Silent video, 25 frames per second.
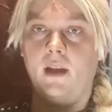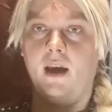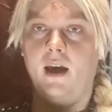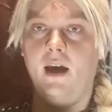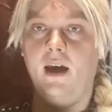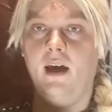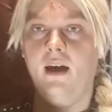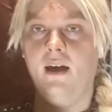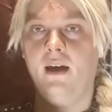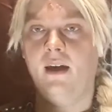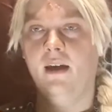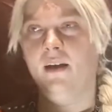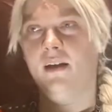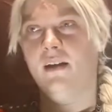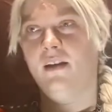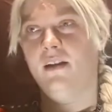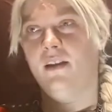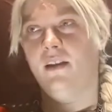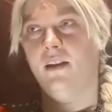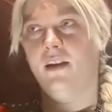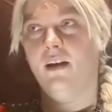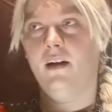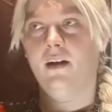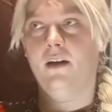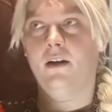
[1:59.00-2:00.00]

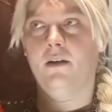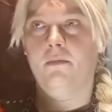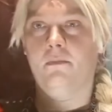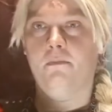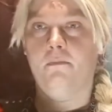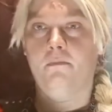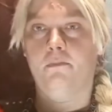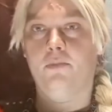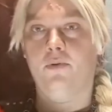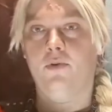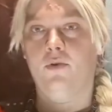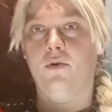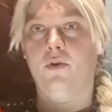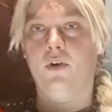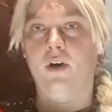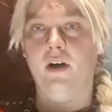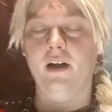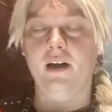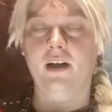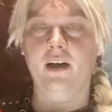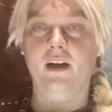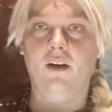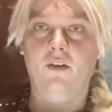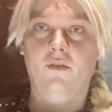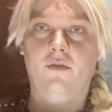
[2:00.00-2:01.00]
And they're
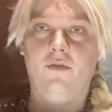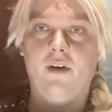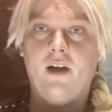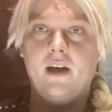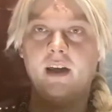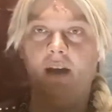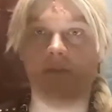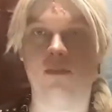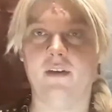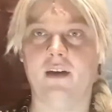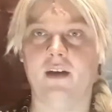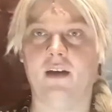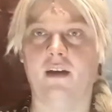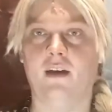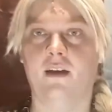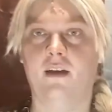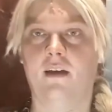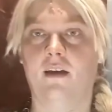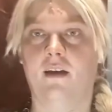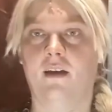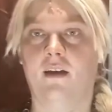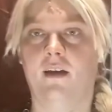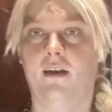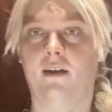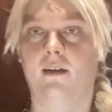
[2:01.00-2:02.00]
pretty, forgiving
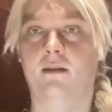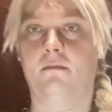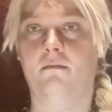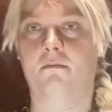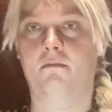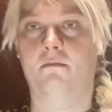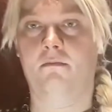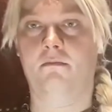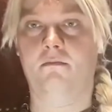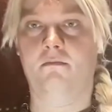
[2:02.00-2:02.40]
on,